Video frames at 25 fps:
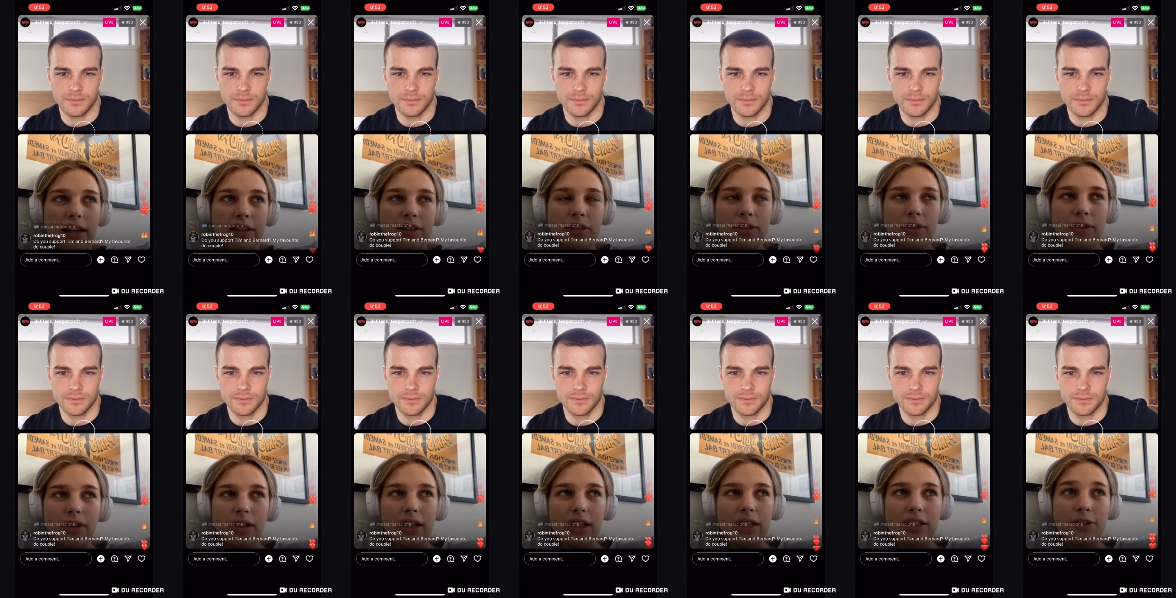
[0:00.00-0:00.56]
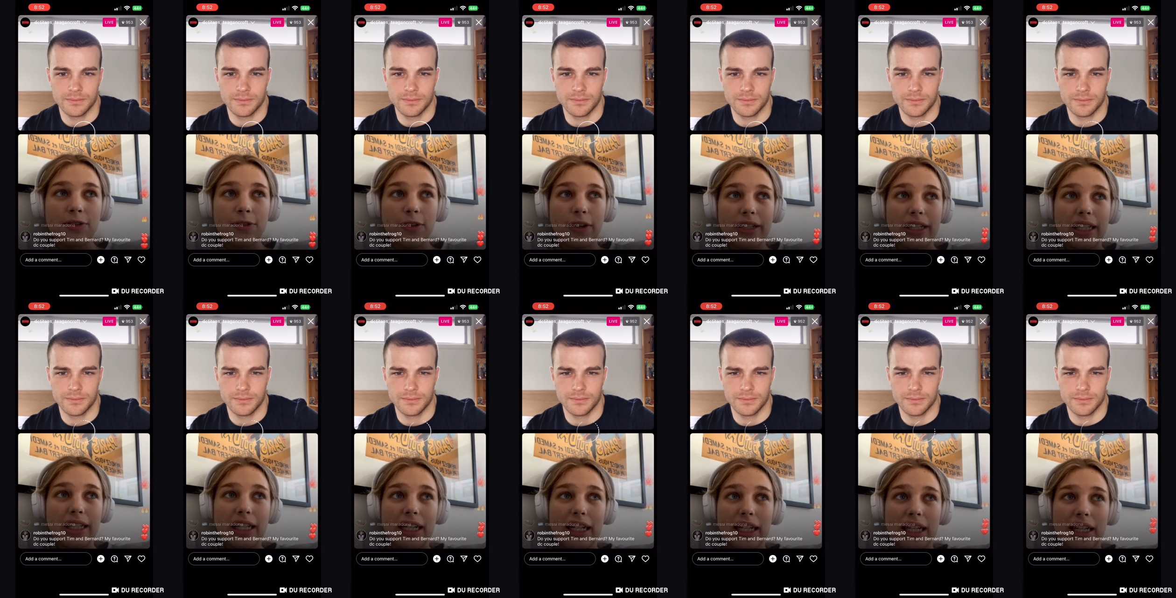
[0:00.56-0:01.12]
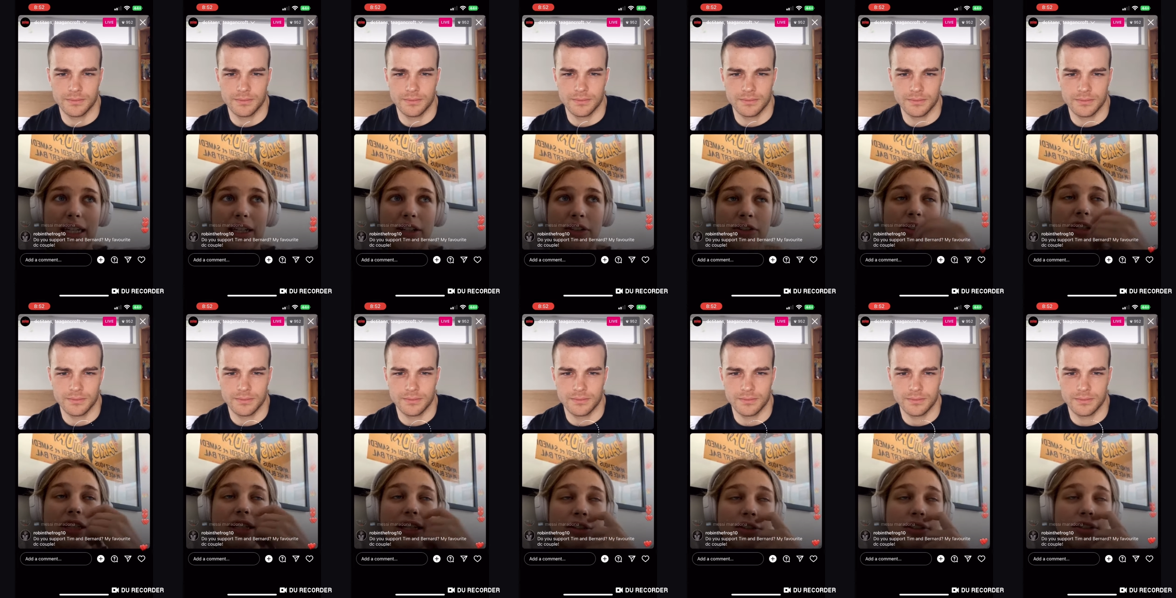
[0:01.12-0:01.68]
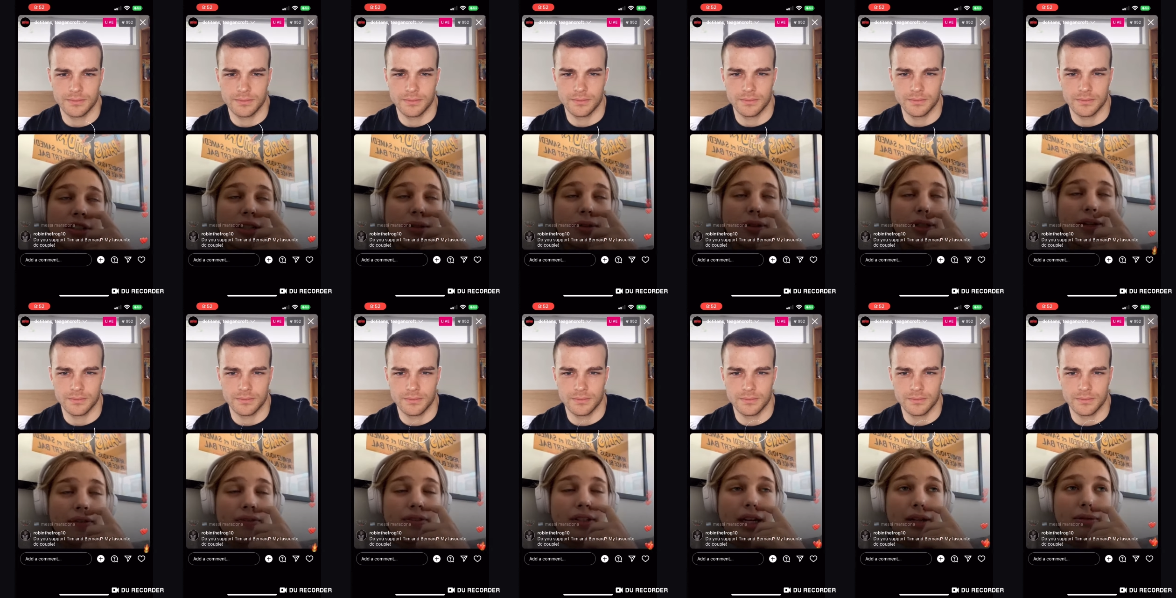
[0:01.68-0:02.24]
Speaker 1: The Azarath, it's really, it's really
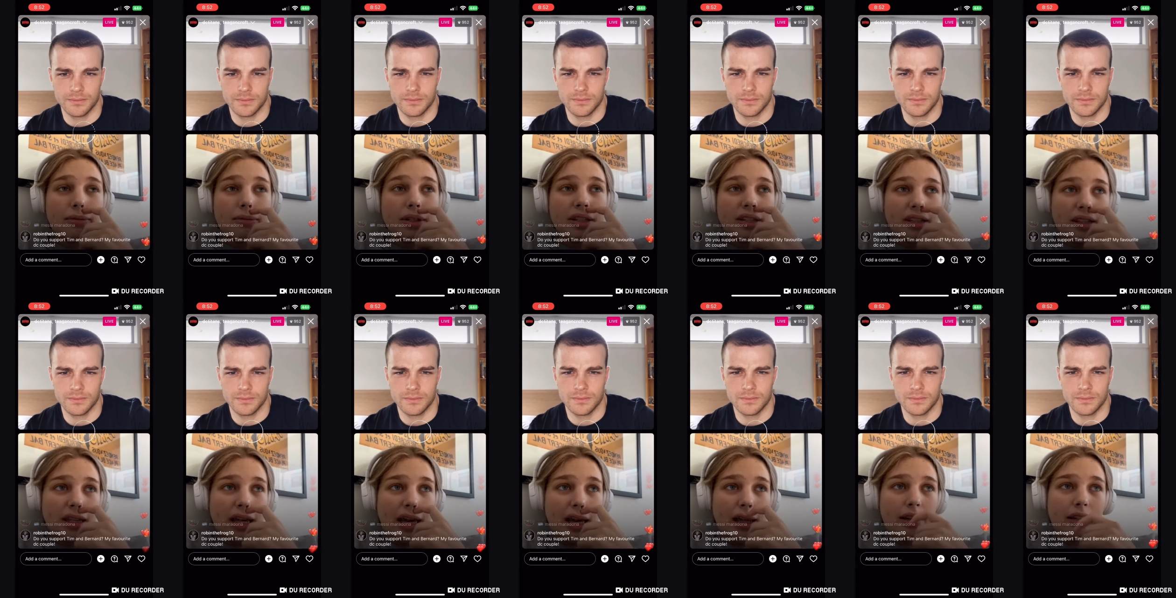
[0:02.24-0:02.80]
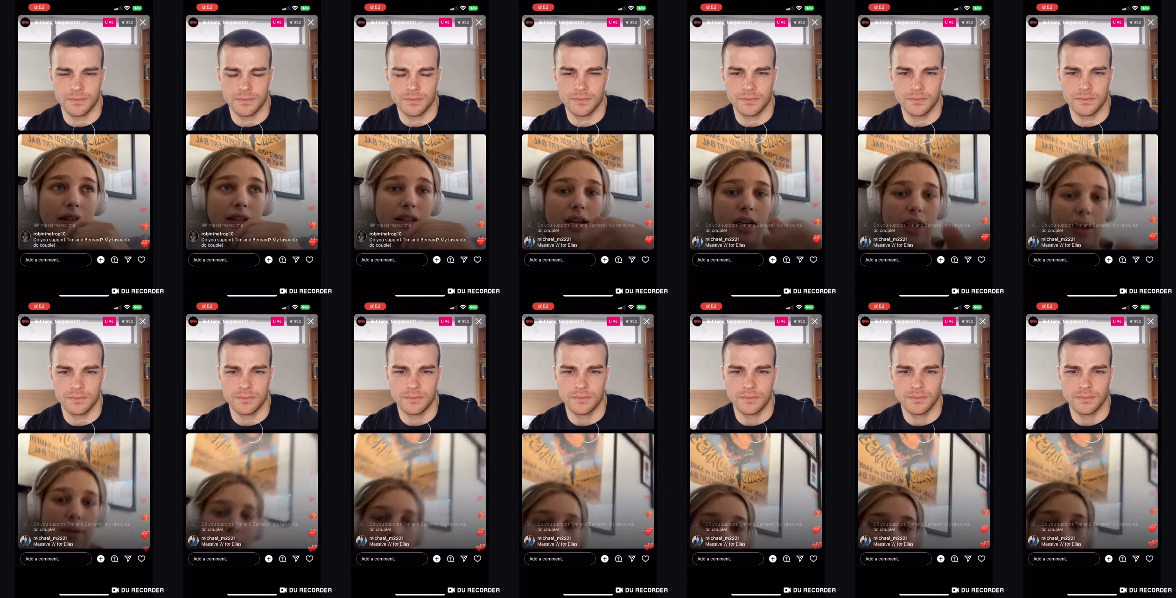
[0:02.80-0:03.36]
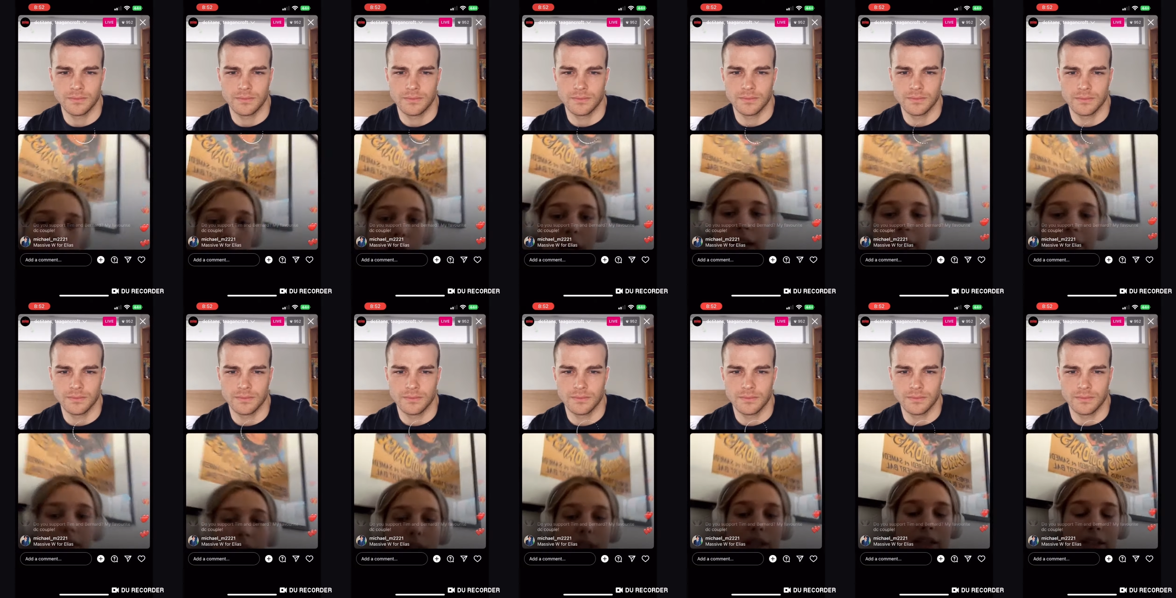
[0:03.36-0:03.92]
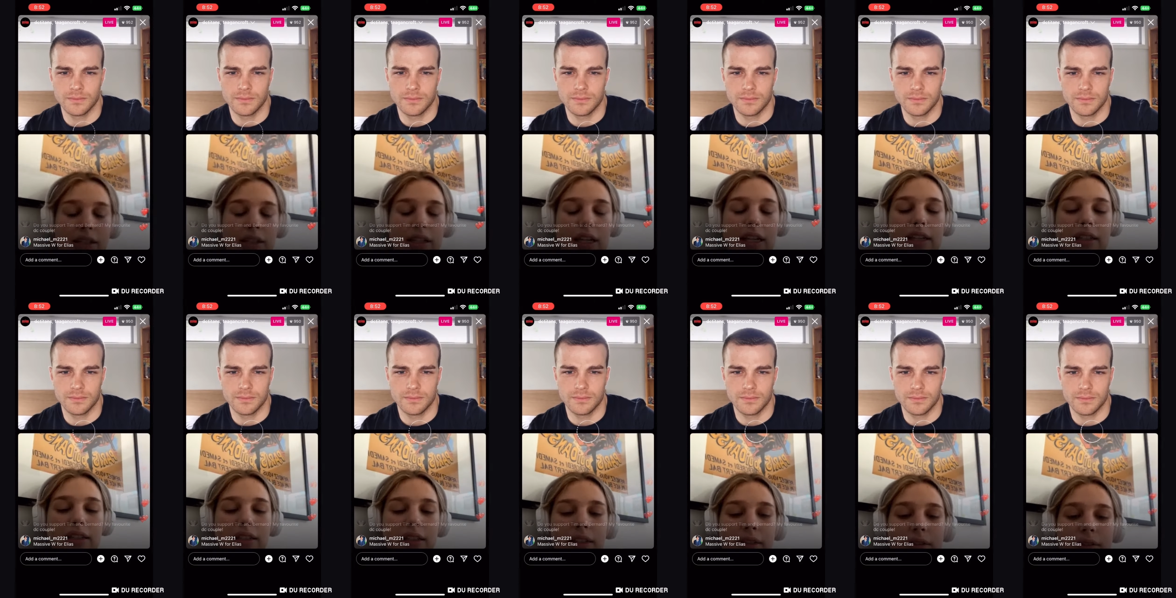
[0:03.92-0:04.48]
interesting what they've done with that um, line this
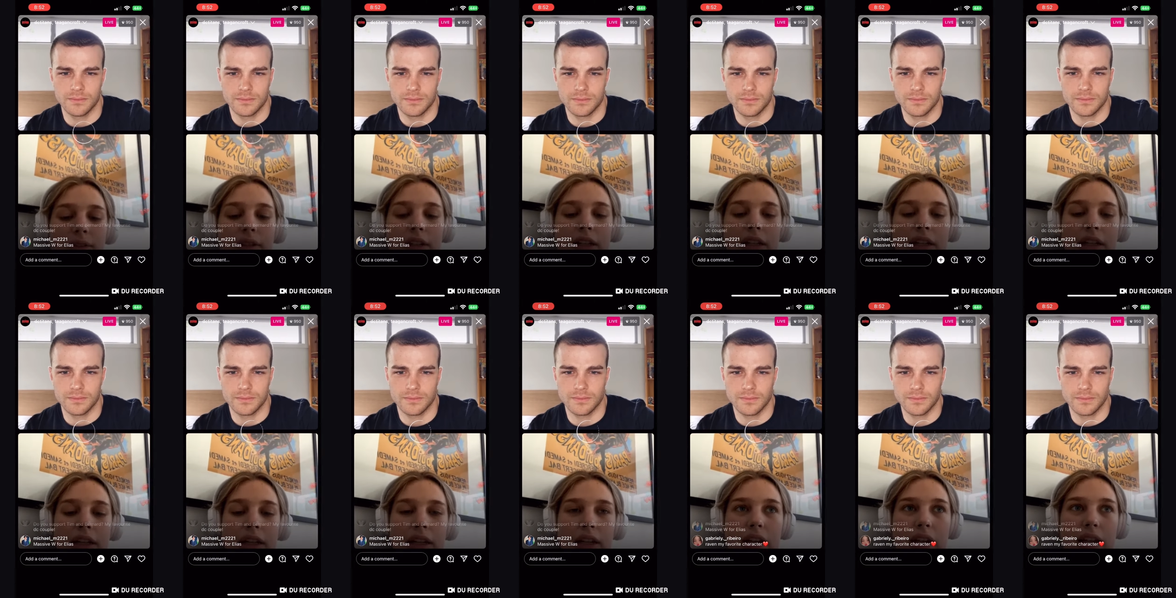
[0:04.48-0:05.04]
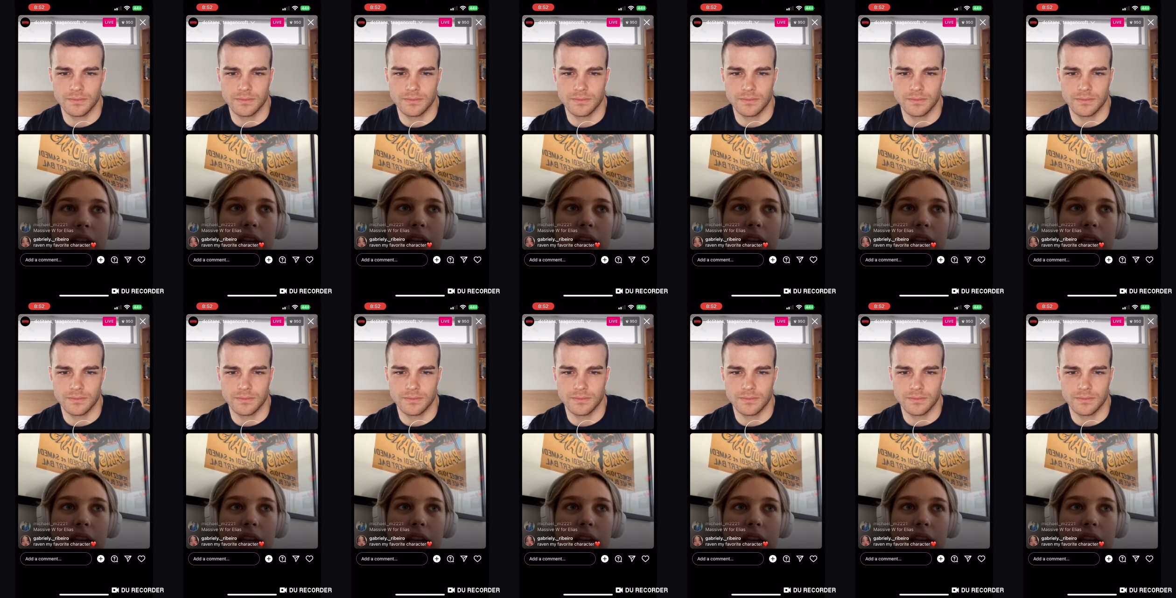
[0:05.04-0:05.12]
season.